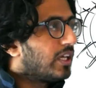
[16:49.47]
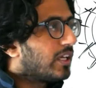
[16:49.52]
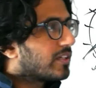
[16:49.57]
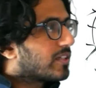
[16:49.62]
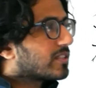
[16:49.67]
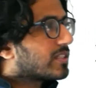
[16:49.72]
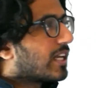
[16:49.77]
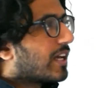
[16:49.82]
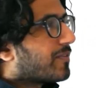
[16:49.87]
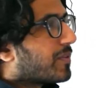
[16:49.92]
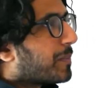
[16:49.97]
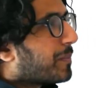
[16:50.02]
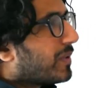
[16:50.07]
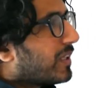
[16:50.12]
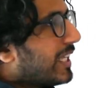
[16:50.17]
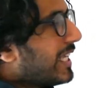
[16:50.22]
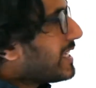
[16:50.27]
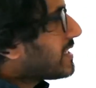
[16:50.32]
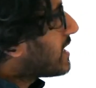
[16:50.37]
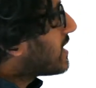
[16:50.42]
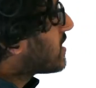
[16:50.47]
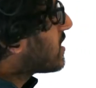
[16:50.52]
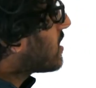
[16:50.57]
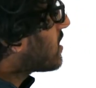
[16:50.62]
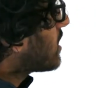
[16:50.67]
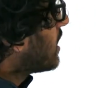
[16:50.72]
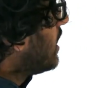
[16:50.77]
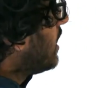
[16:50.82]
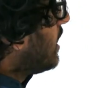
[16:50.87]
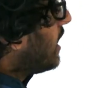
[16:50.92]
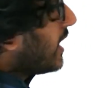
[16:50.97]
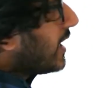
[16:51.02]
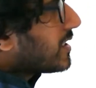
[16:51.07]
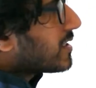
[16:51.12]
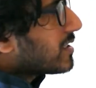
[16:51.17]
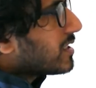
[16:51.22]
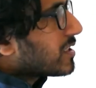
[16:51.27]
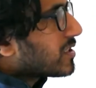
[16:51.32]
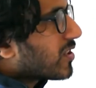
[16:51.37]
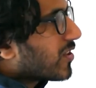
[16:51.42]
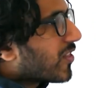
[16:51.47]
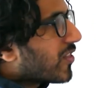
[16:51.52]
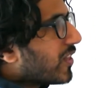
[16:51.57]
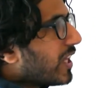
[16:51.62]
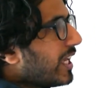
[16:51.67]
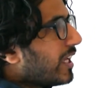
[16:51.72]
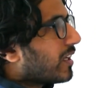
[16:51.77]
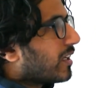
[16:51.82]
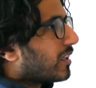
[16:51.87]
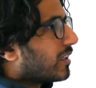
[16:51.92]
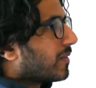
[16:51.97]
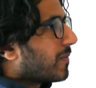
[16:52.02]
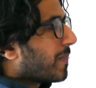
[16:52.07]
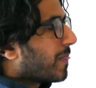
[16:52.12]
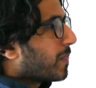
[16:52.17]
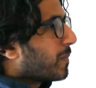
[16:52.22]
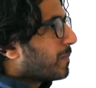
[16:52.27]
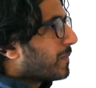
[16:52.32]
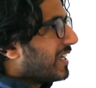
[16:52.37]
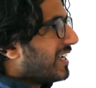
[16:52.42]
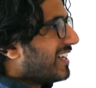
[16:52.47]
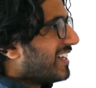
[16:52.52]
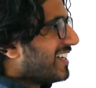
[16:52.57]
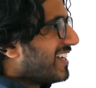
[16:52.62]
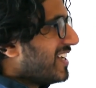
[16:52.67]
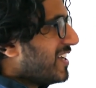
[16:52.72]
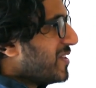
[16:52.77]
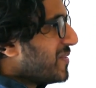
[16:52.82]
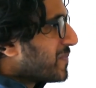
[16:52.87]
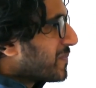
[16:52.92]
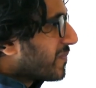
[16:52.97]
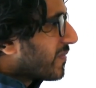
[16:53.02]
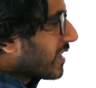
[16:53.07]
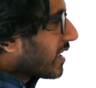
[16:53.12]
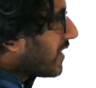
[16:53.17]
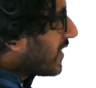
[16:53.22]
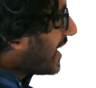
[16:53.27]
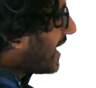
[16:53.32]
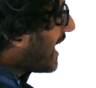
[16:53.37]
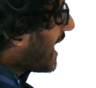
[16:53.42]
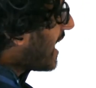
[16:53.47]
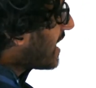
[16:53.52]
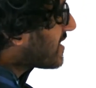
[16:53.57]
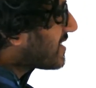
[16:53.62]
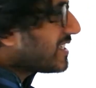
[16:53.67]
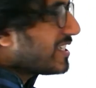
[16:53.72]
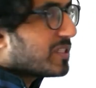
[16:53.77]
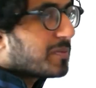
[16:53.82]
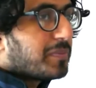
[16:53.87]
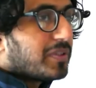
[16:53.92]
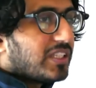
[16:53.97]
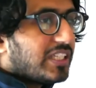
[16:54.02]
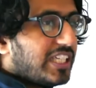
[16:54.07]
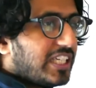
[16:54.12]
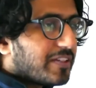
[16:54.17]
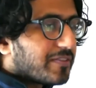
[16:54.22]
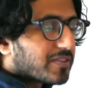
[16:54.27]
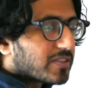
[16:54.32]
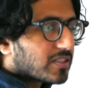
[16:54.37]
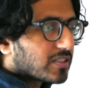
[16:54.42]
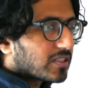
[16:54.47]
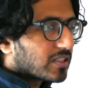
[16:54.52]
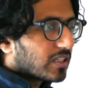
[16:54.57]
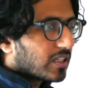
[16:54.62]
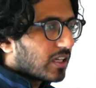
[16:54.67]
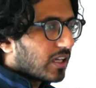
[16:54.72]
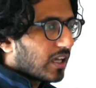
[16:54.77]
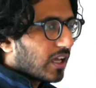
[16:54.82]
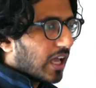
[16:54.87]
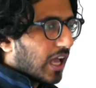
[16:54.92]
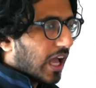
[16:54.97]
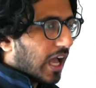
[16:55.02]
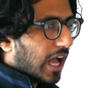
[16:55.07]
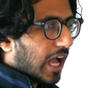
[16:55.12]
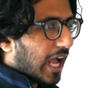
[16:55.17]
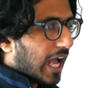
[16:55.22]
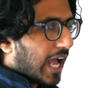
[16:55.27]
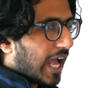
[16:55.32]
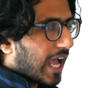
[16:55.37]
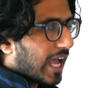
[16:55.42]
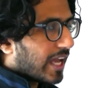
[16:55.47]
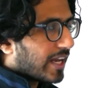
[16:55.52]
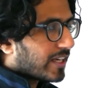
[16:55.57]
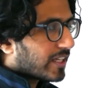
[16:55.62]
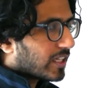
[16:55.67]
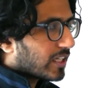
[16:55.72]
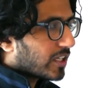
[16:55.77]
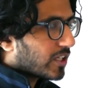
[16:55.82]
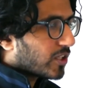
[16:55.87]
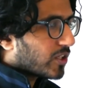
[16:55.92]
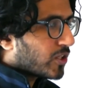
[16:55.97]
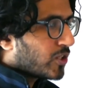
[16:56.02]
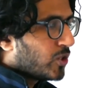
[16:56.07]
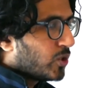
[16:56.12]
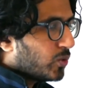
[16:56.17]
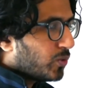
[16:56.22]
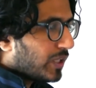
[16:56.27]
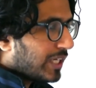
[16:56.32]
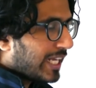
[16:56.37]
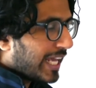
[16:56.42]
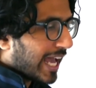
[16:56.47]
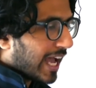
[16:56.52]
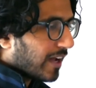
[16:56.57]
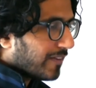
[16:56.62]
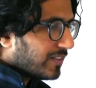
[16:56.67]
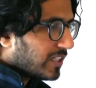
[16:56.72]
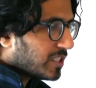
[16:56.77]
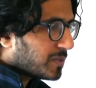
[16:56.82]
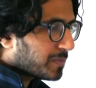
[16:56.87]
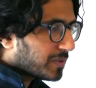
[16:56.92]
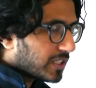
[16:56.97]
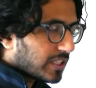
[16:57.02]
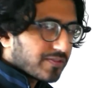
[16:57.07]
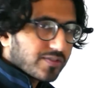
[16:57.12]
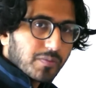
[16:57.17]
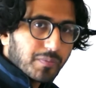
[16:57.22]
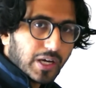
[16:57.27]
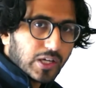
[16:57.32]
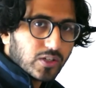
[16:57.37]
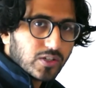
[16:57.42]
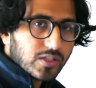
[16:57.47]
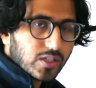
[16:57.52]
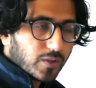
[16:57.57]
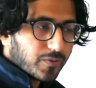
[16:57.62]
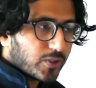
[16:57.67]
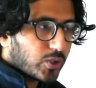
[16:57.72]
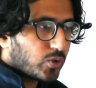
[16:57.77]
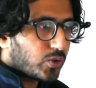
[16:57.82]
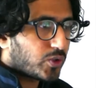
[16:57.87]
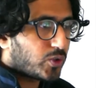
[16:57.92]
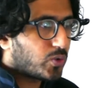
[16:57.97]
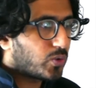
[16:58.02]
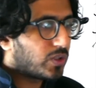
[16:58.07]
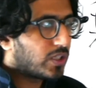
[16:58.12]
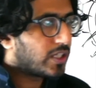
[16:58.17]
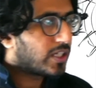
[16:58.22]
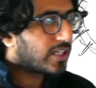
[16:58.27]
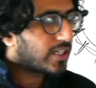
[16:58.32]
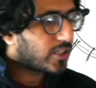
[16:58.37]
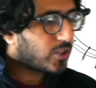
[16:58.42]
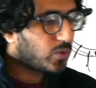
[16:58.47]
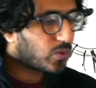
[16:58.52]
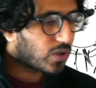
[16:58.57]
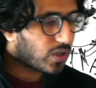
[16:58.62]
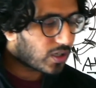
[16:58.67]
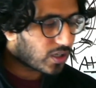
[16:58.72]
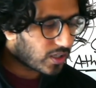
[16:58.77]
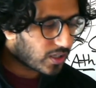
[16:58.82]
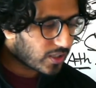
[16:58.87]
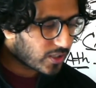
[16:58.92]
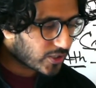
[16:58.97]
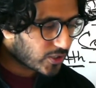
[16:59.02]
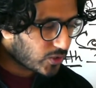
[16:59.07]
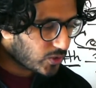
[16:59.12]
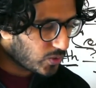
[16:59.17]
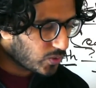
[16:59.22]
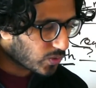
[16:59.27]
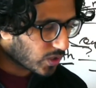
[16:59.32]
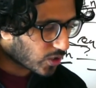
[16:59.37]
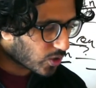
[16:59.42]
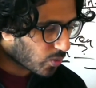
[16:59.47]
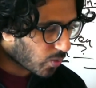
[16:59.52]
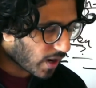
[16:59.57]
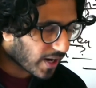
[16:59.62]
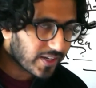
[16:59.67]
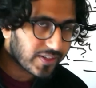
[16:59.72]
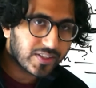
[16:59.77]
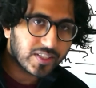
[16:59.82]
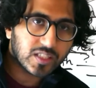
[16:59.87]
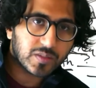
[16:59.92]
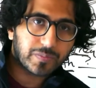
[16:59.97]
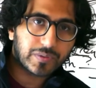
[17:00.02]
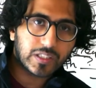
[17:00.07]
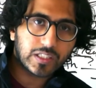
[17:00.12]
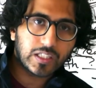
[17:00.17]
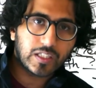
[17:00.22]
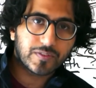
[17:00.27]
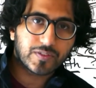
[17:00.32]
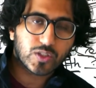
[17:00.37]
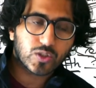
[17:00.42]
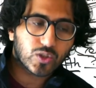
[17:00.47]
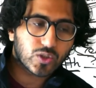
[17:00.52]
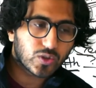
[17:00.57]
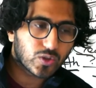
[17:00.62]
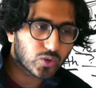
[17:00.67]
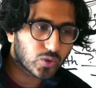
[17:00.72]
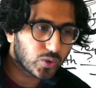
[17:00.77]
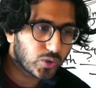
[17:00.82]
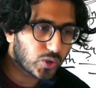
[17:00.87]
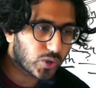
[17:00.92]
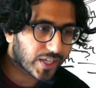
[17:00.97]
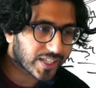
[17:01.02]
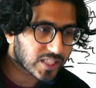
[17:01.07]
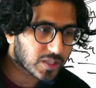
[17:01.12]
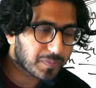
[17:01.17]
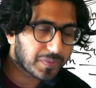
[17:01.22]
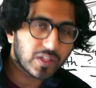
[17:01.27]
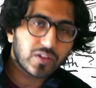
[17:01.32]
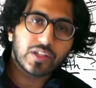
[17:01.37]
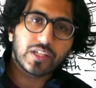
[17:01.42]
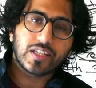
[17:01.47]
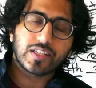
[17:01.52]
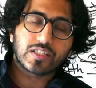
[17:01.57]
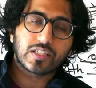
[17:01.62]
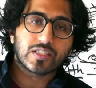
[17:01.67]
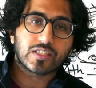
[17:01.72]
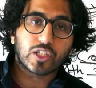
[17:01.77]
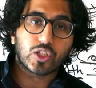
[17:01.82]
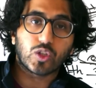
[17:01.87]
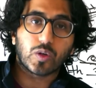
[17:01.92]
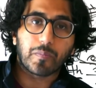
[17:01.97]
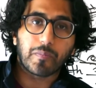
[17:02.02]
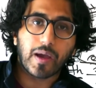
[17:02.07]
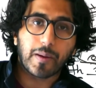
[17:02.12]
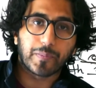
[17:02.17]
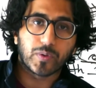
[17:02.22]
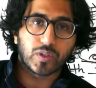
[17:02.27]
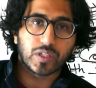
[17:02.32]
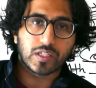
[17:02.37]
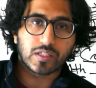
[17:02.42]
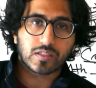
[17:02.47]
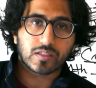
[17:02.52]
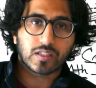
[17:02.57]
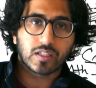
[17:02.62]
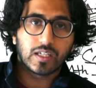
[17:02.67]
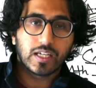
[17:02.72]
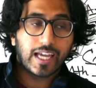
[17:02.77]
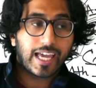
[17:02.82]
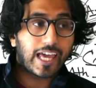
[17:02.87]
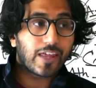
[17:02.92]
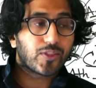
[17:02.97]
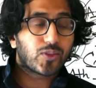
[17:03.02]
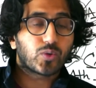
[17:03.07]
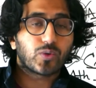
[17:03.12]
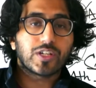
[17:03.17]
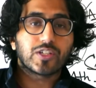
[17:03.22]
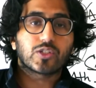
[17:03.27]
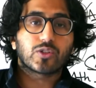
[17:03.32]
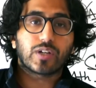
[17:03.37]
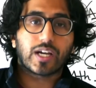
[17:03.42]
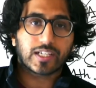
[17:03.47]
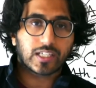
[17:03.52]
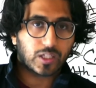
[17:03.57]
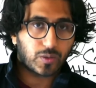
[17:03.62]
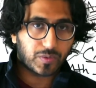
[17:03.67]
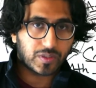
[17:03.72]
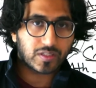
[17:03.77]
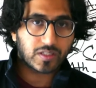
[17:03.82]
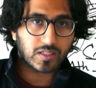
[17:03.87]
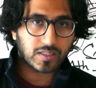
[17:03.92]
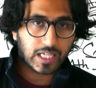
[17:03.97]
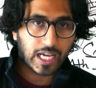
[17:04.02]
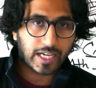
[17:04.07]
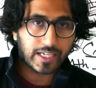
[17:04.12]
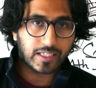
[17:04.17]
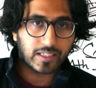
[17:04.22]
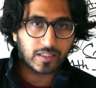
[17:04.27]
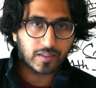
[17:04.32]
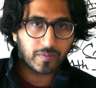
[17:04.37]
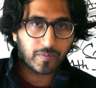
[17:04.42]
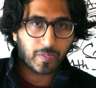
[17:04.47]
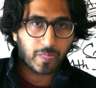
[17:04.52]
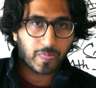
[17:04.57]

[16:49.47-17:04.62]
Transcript: It doesn't have a place. It's this thing that has these beliefs. And you really have these beliefs about yourself. You acquired these beliefs through your experiences and your memories and through interacting with society.